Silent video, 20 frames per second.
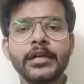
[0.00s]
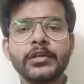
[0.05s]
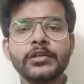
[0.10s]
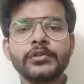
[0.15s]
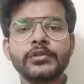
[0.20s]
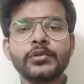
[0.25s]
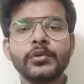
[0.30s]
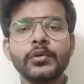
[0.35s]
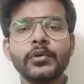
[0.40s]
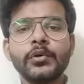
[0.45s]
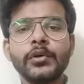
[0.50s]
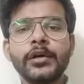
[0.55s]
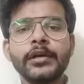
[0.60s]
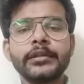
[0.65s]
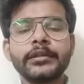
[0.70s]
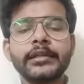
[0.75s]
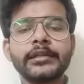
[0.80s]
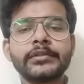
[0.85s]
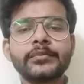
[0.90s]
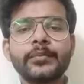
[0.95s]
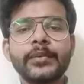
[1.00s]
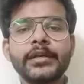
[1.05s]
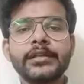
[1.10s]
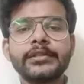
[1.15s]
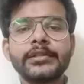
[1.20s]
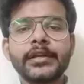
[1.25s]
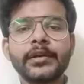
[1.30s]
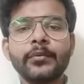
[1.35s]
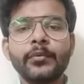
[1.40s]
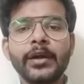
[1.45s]
so the
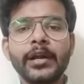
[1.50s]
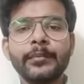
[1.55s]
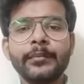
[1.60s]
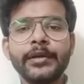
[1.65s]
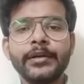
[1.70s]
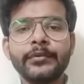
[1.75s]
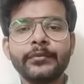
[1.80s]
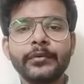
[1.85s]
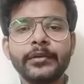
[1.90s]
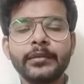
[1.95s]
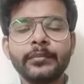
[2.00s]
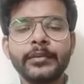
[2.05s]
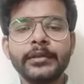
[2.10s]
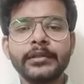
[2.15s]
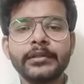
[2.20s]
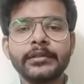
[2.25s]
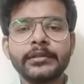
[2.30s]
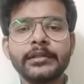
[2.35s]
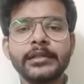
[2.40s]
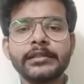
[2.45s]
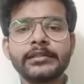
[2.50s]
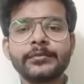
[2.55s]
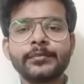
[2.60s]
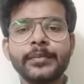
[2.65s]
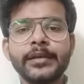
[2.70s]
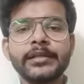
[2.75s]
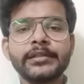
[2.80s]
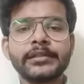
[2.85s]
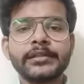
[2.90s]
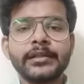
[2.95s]
space requirement will be the
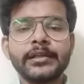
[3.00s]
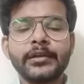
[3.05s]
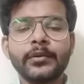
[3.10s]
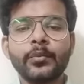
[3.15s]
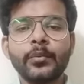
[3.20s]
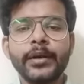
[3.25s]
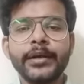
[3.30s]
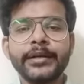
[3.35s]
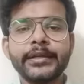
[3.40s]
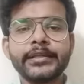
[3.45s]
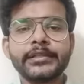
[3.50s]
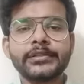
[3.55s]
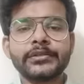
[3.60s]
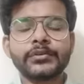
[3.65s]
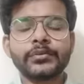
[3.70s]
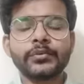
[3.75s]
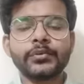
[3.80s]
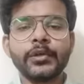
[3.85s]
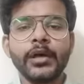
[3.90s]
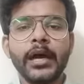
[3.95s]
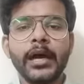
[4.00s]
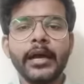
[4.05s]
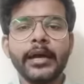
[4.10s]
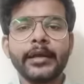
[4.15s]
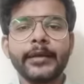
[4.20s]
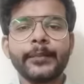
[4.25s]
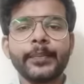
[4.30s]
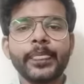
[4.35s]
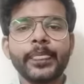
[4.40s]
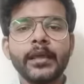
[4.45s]
space required is to the
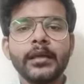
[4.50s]
high.